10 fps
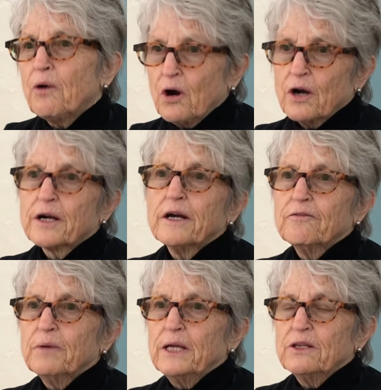Mark
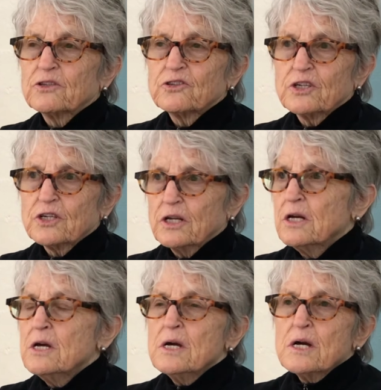have made this such a
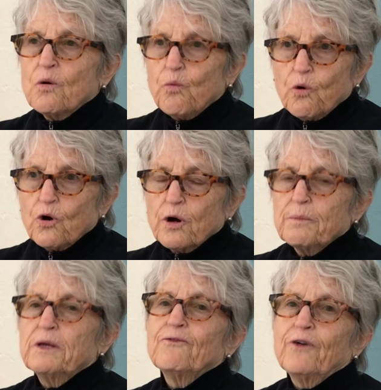
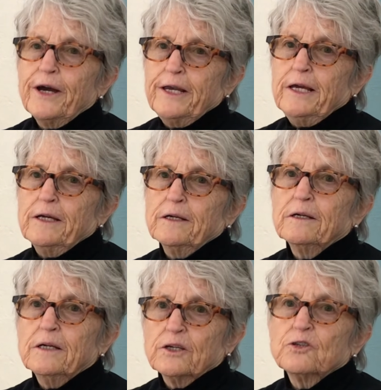warm, inviting
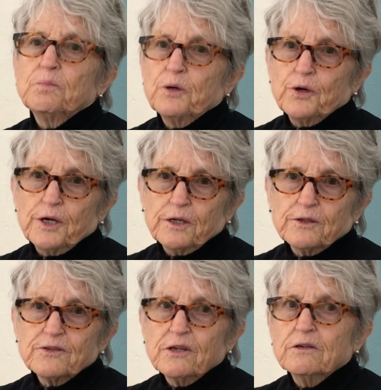
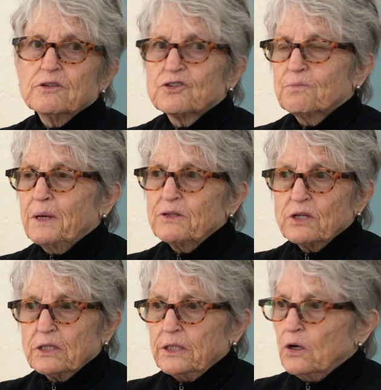experience and just
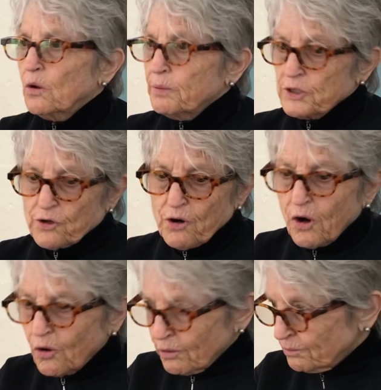basically opened your
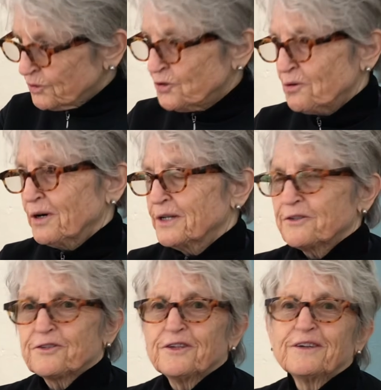home to
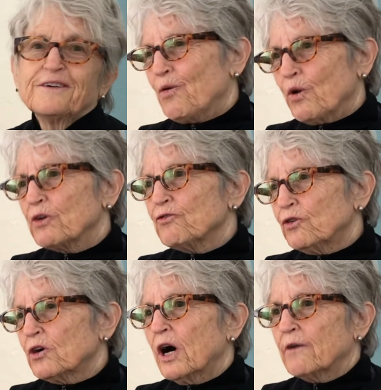us.
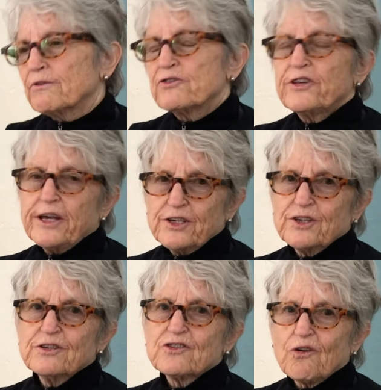Wonderful
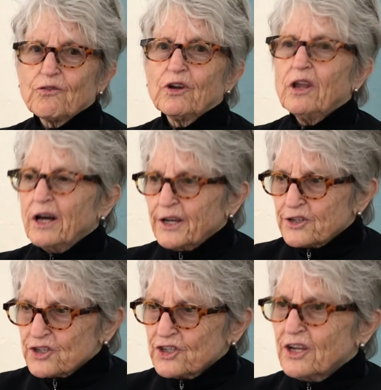conversations over
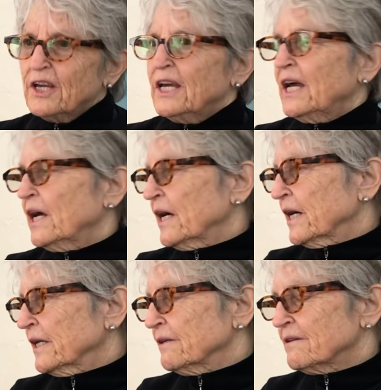lunch,
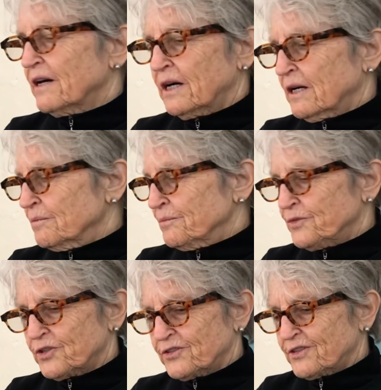and
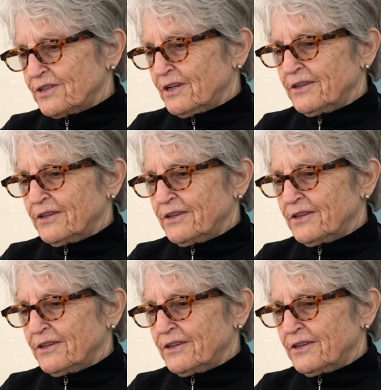just